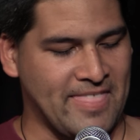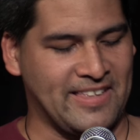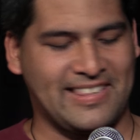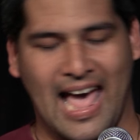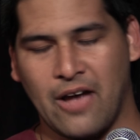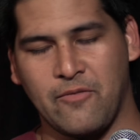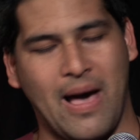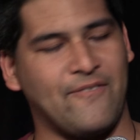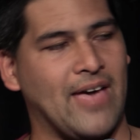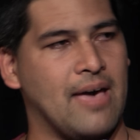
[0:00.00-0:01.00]
and the sound of
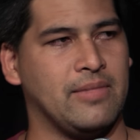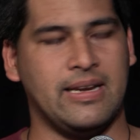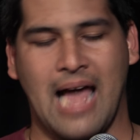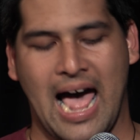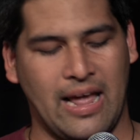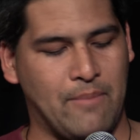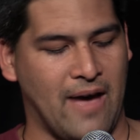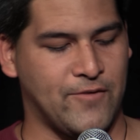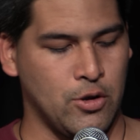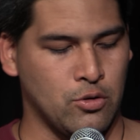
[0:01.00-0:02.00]
my family not at
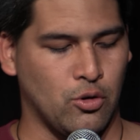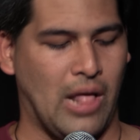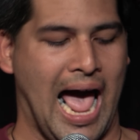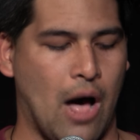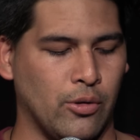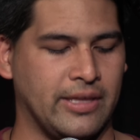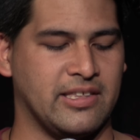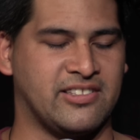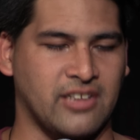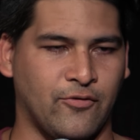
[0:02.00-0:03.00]
my funeral
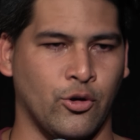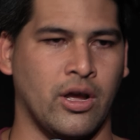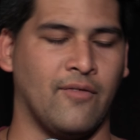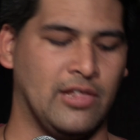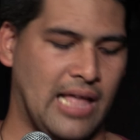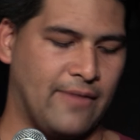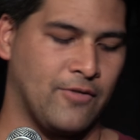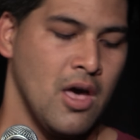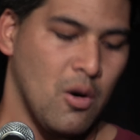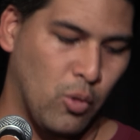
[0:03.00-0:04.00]
howling the suffering of a
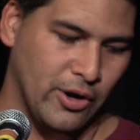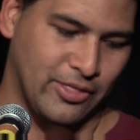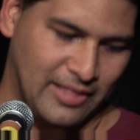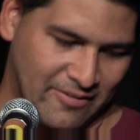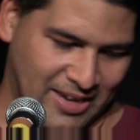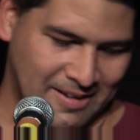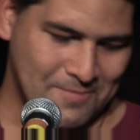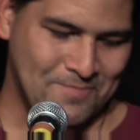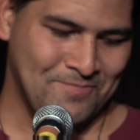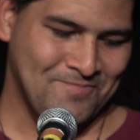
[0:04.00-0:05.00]
life worth living.
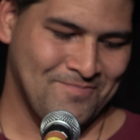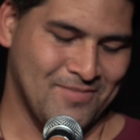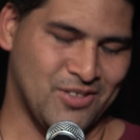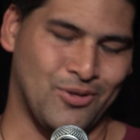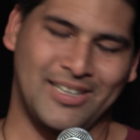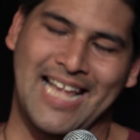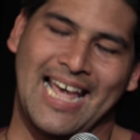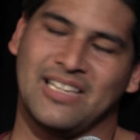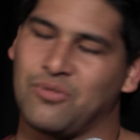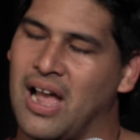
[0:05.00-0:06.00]
So on
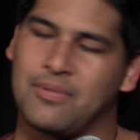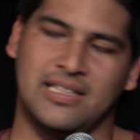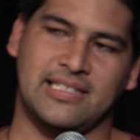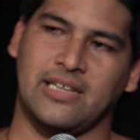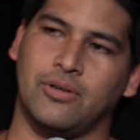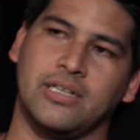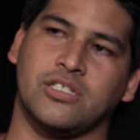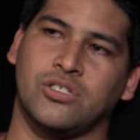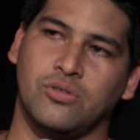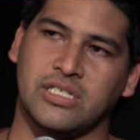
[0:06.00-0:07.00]
days when I'm considering
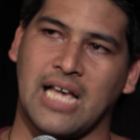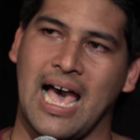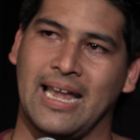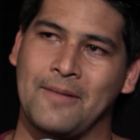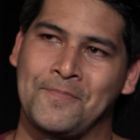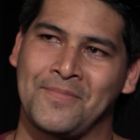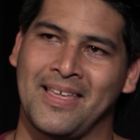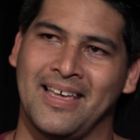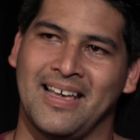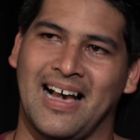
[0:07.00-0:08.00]
suicide,
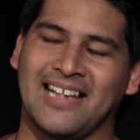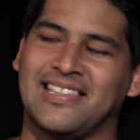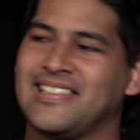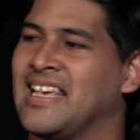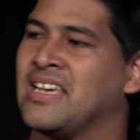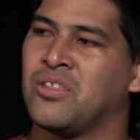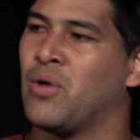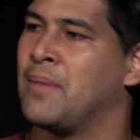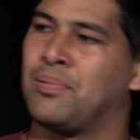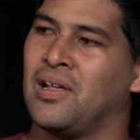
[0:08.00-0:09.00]
I sing the
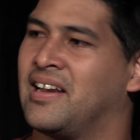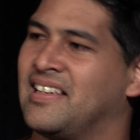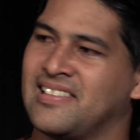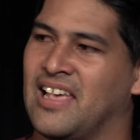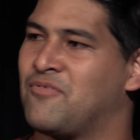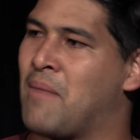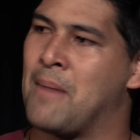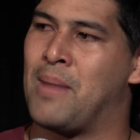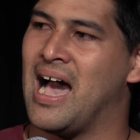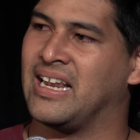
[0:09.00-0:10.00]
way blood has left
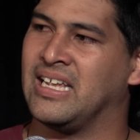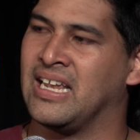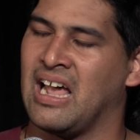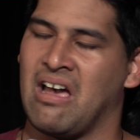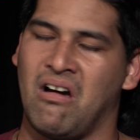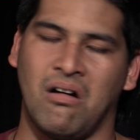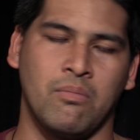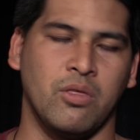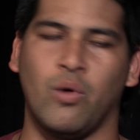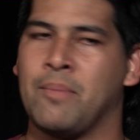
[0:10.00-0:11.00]
my body, and I
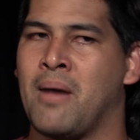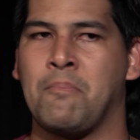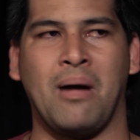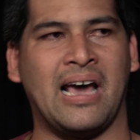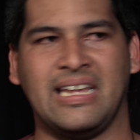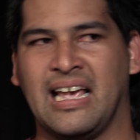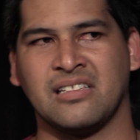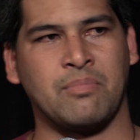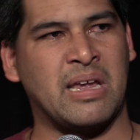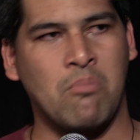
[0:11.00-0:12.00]
hum the way my body
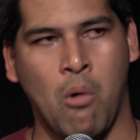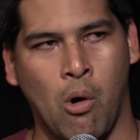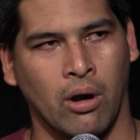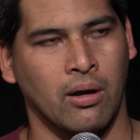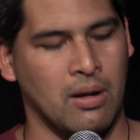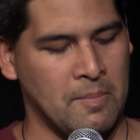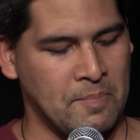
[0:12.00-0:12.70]
has made more.